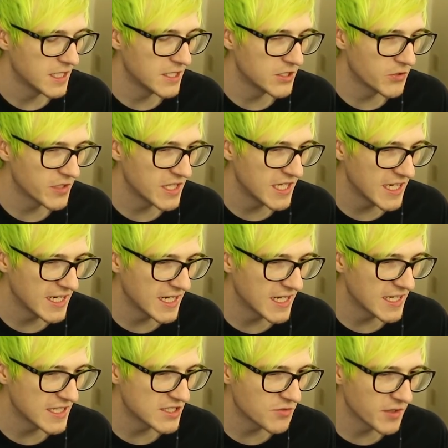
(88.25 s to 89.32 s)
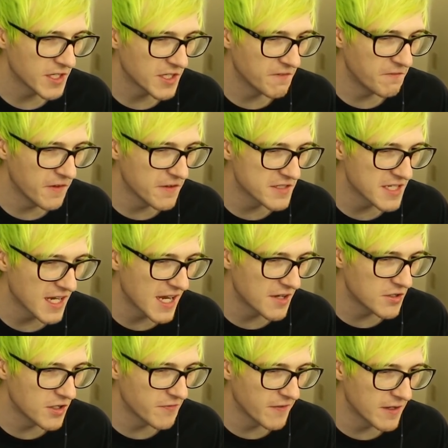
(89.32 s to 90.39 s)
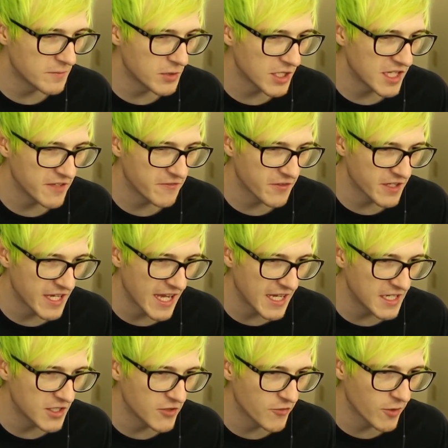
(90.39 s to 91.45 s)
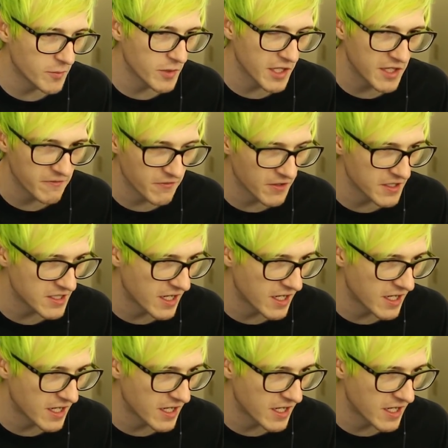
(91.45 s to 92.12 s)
You know, to a kid, I, it's really confusing. I don't know if I'm looking for Candy or if I'm looking for a